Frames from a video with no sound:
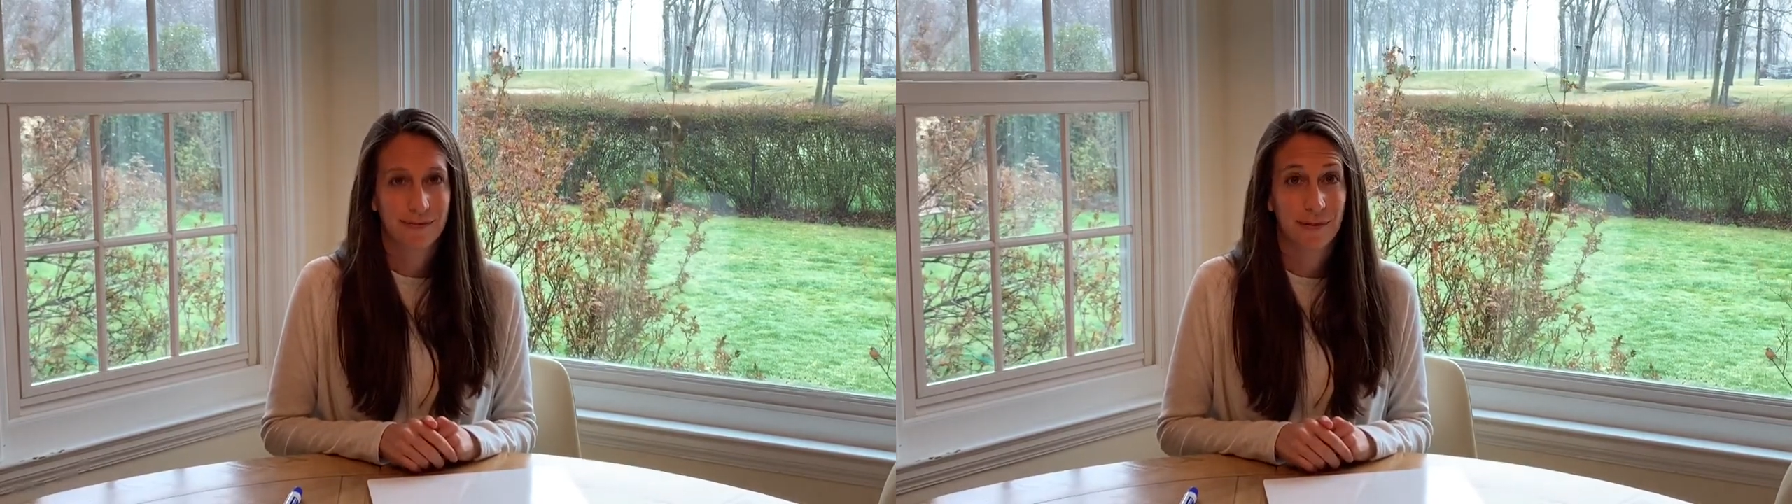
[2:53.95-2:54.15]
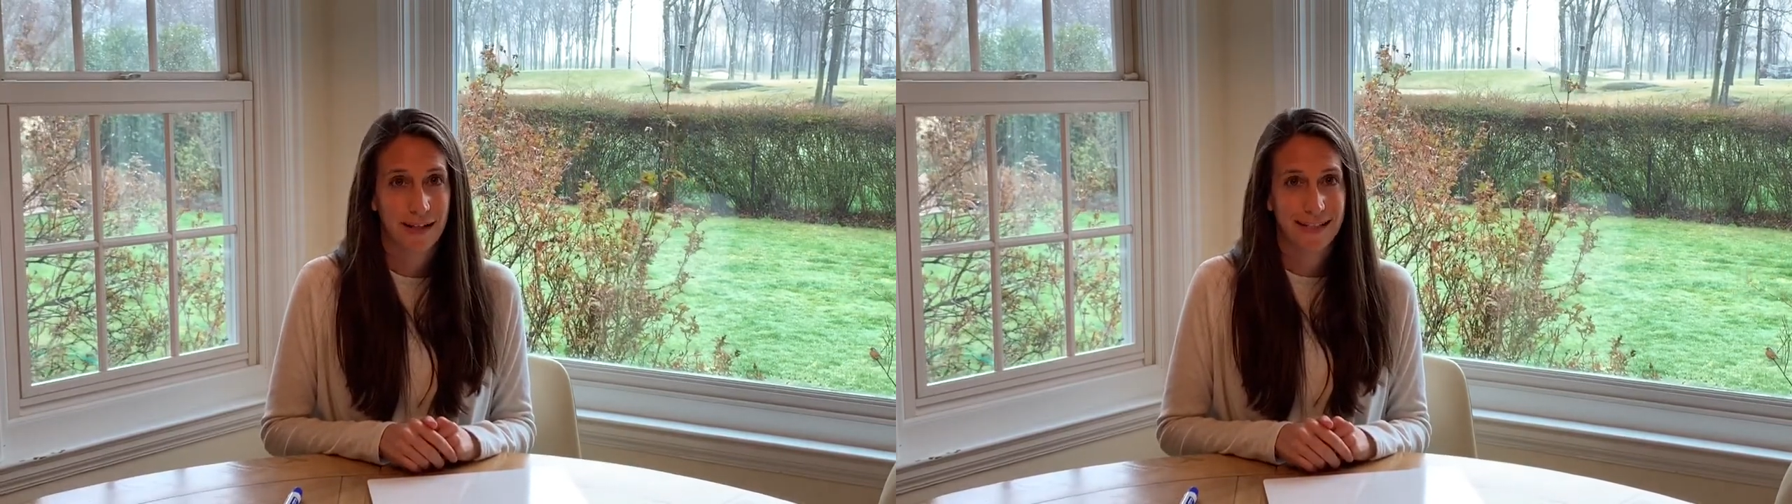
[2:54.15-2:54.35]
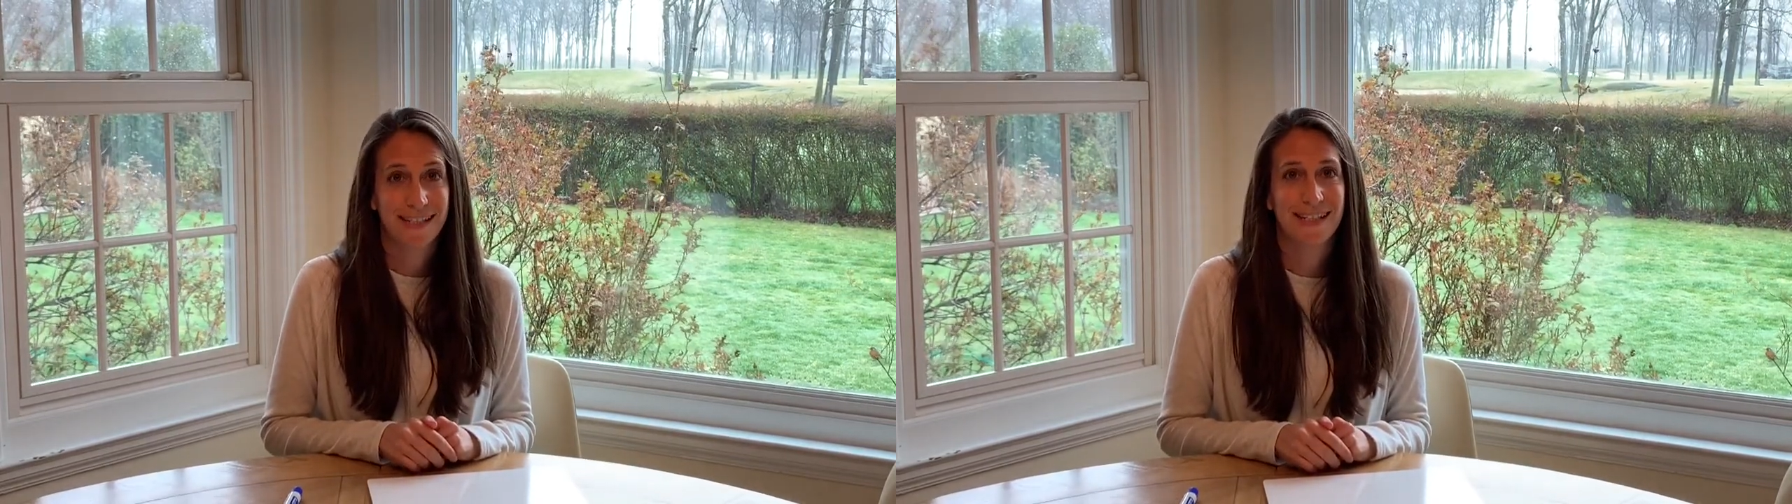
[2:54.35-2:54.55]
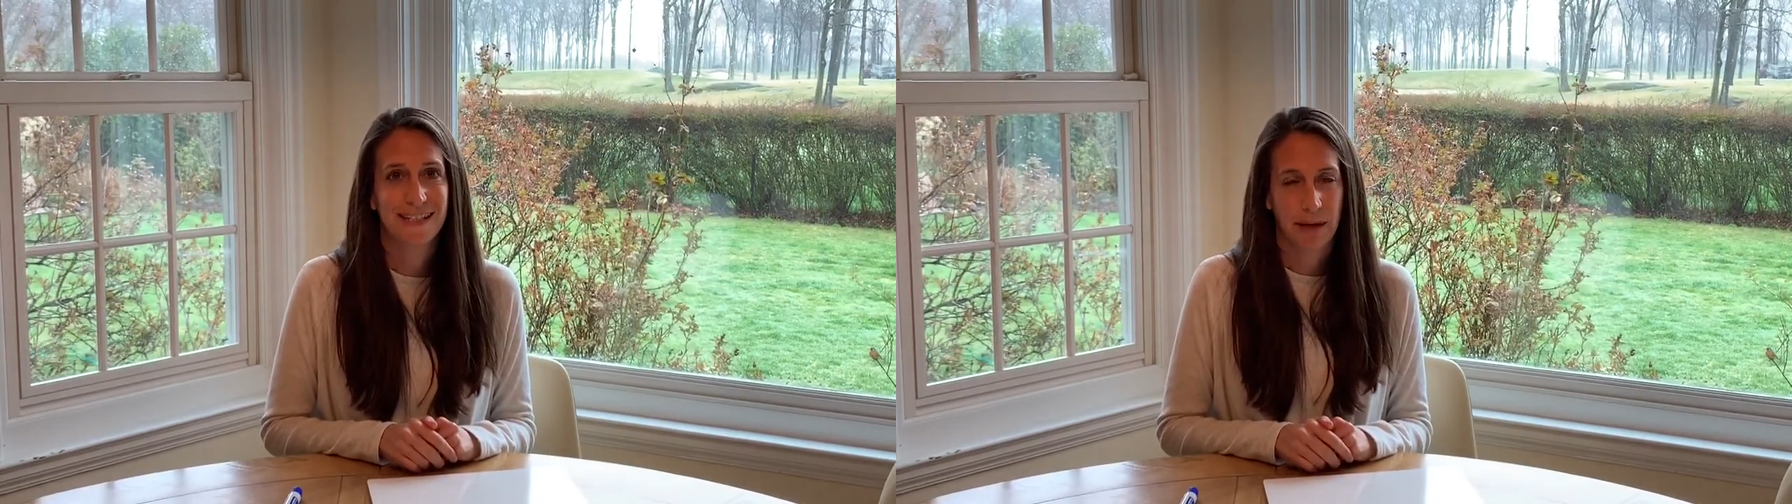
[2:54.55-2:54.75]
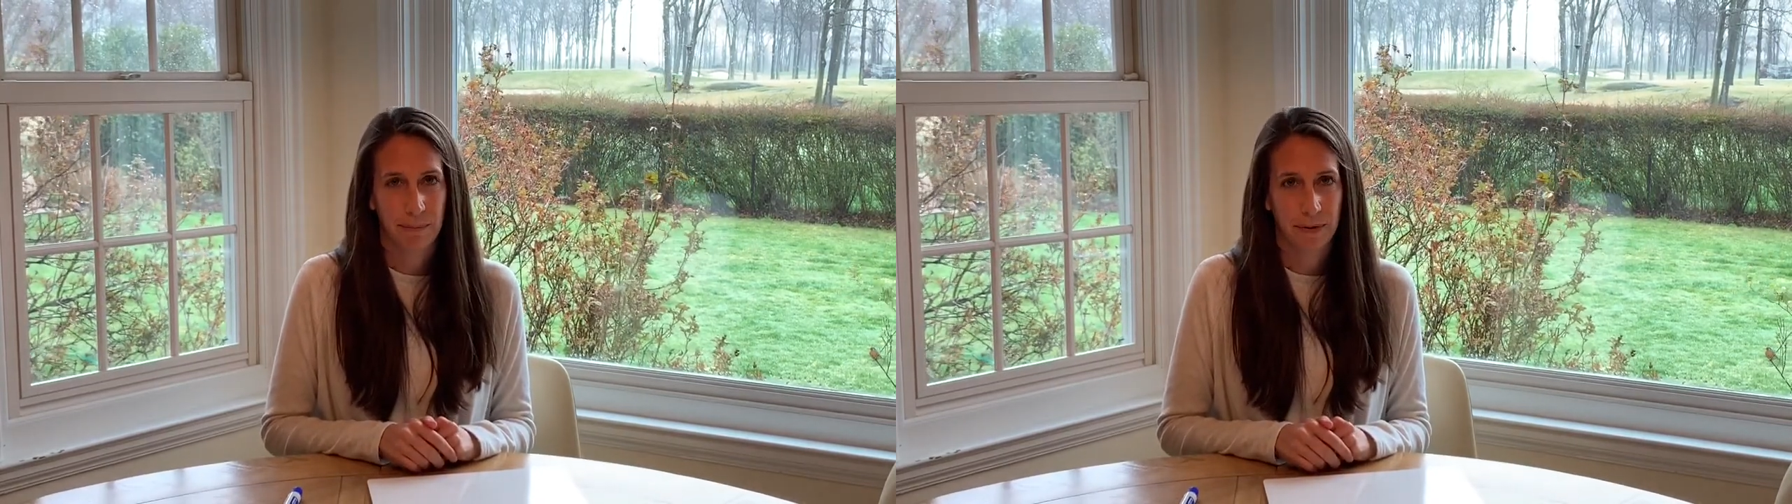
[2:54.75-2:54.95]
Right,
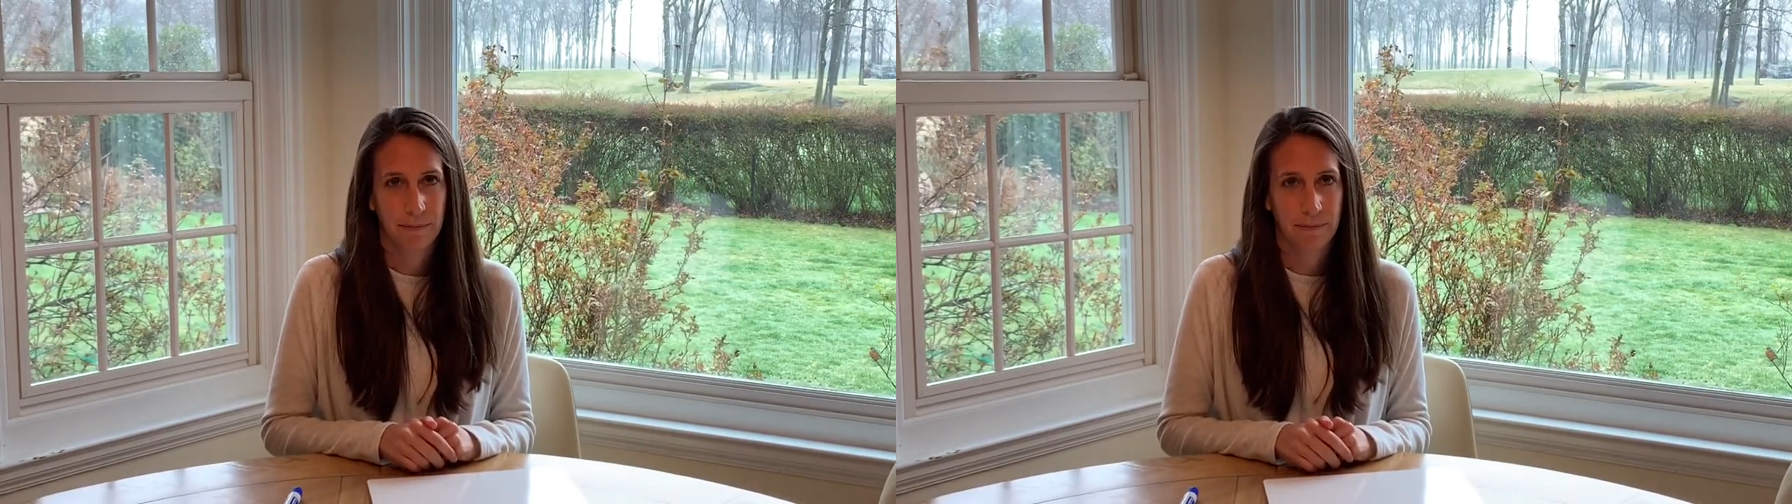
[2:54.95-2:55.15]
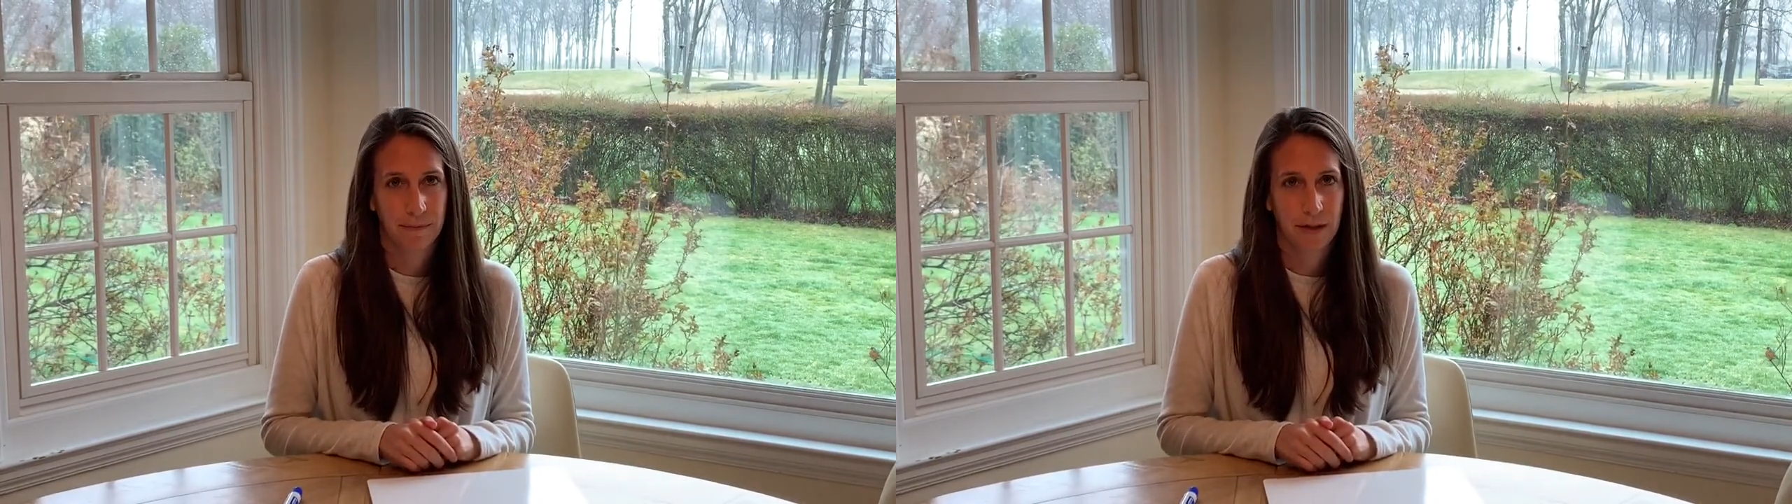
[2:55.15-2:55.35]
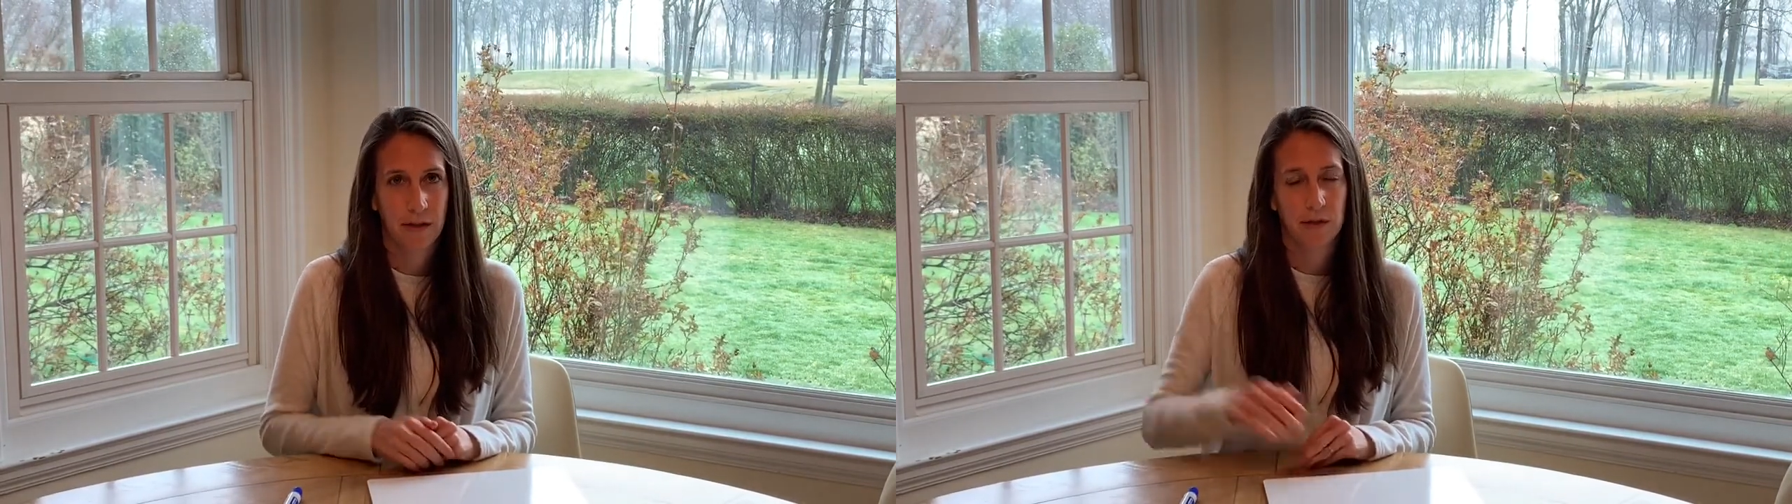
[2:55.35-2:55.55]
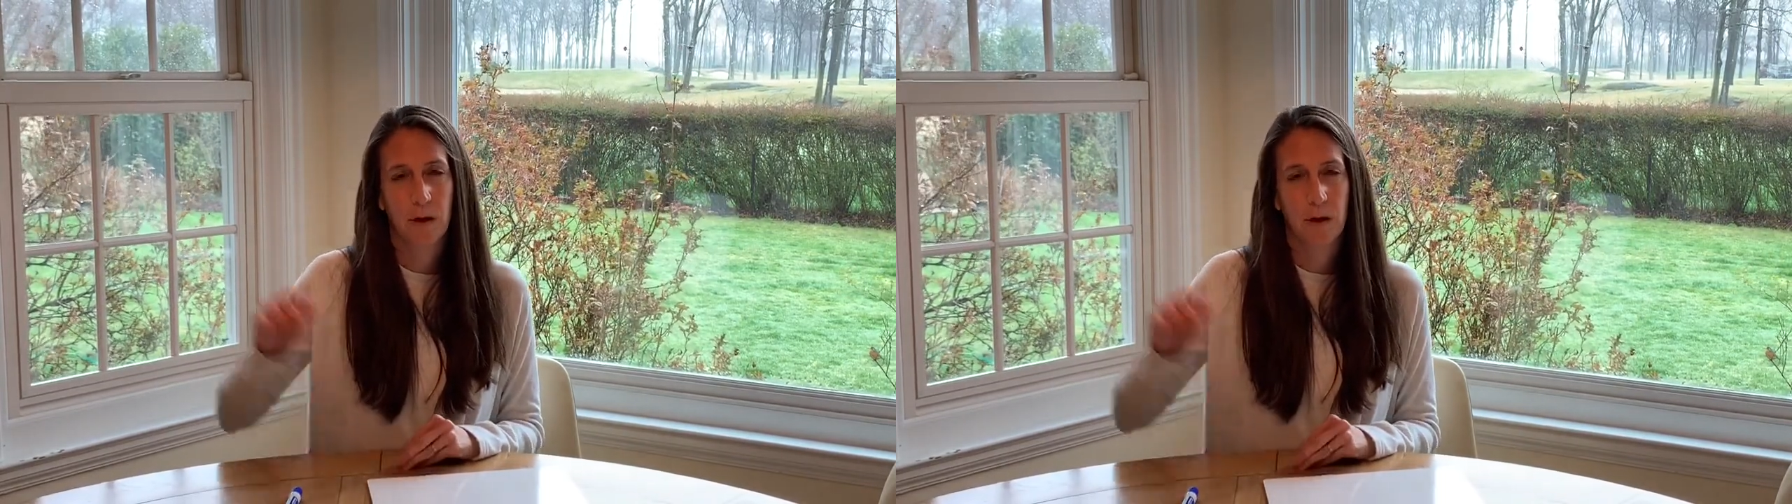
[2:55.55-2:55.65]
step. So